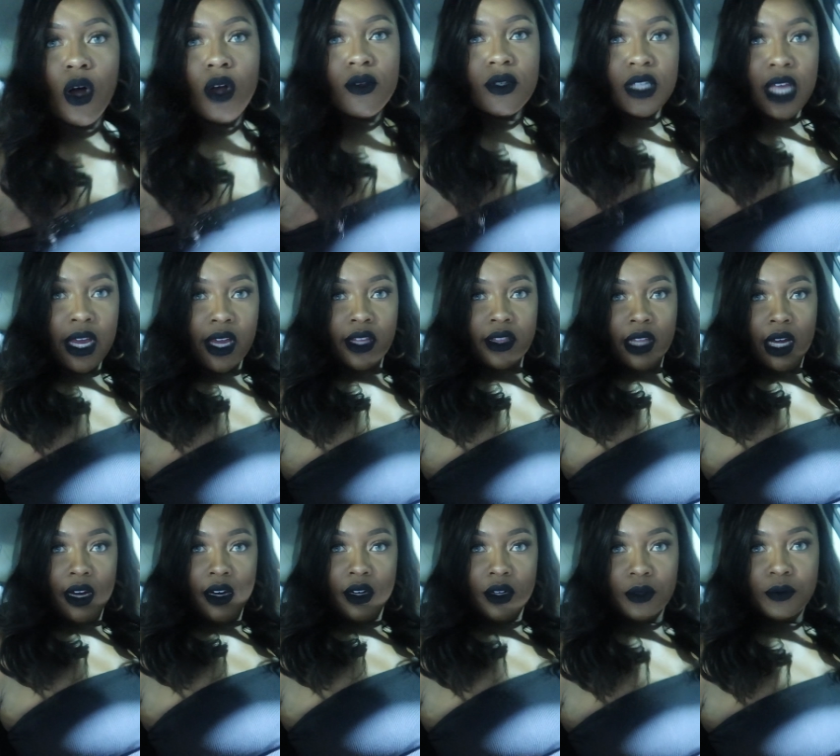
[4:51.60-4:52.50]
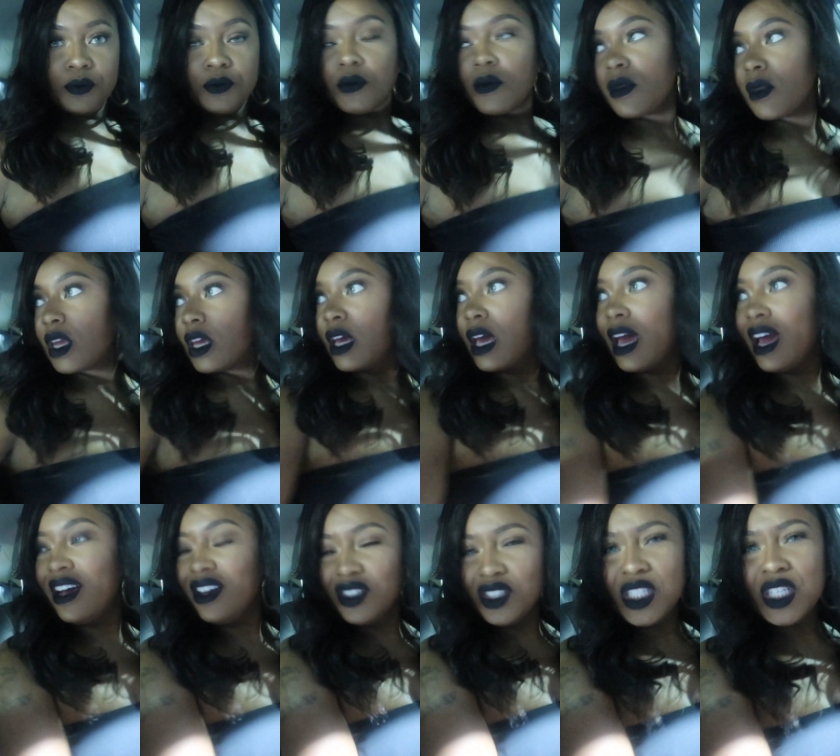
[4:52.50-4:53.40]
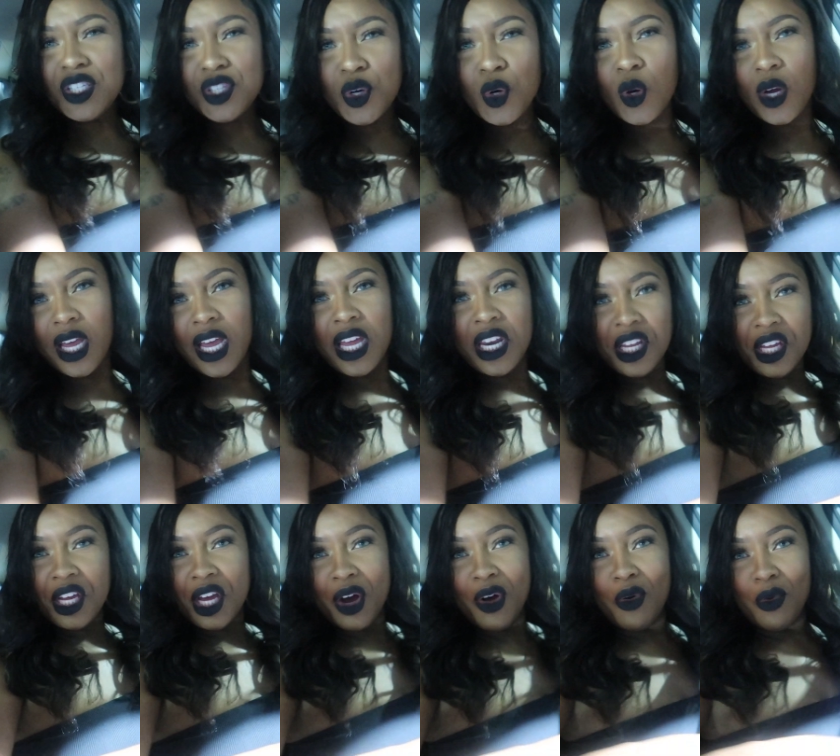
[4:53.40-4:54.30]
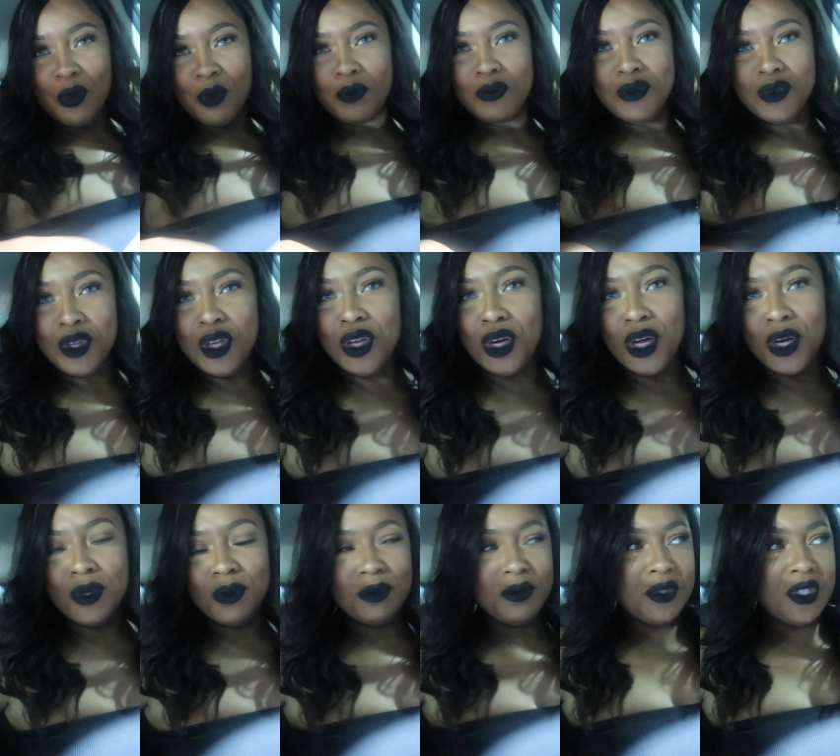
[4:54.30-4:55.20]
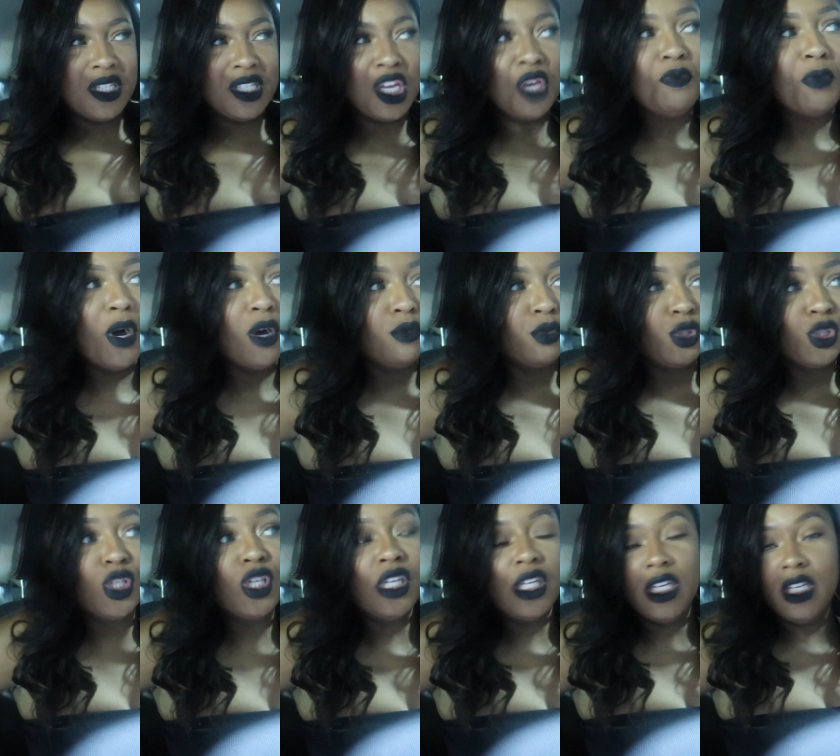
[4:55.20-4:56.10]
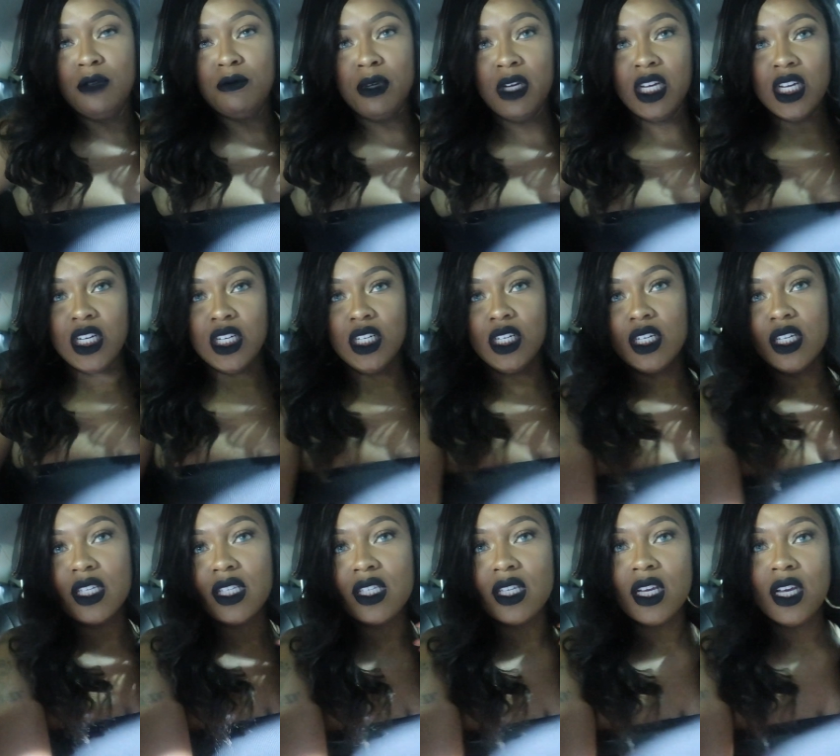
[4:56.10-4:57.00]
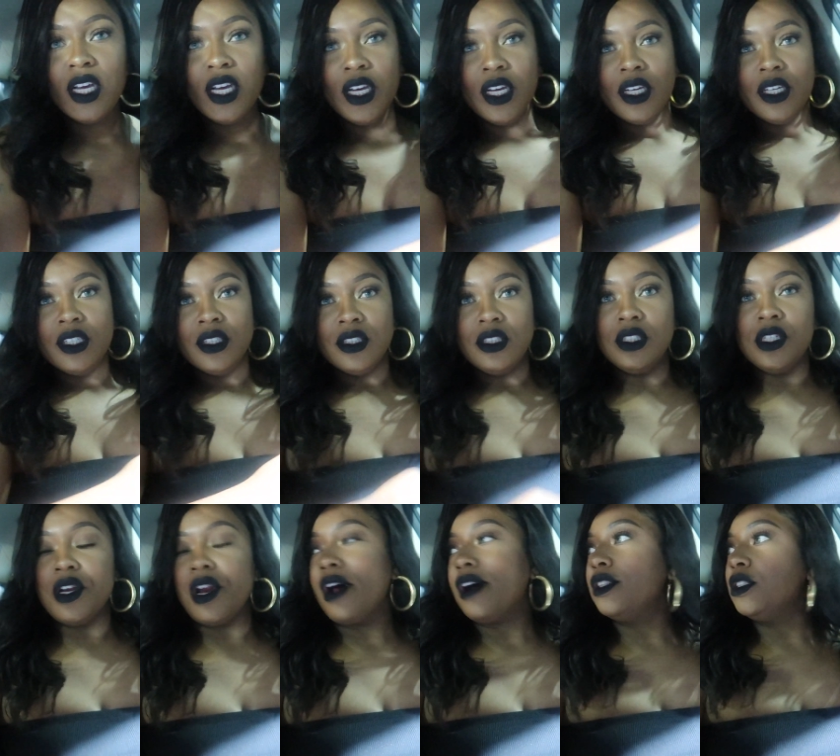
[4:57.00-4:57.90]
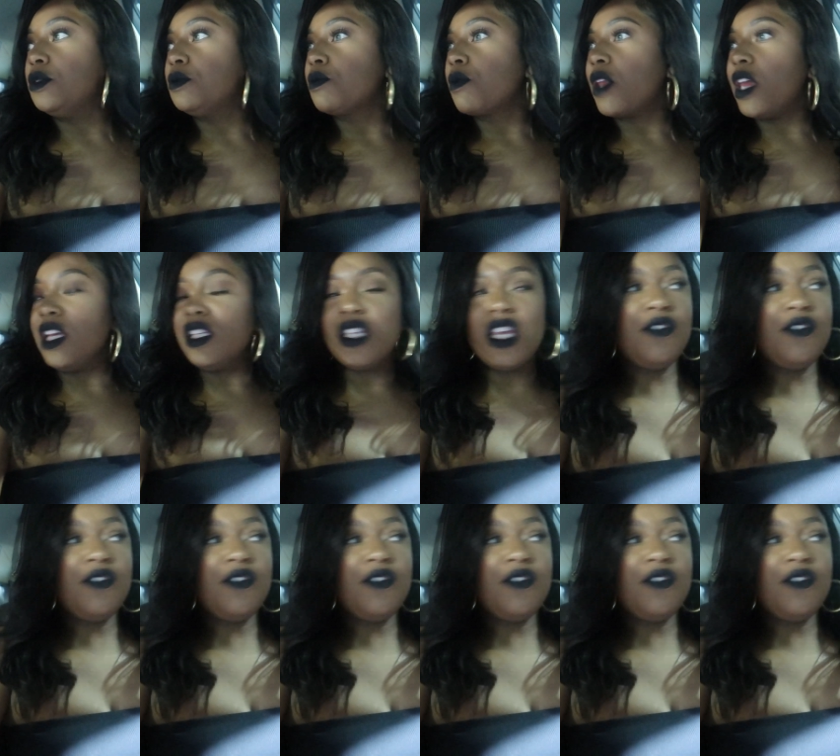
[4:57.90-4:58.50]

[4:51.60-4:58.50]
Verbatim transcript: on second thought i will just go ahead and go you know just keep on trucking because you know it's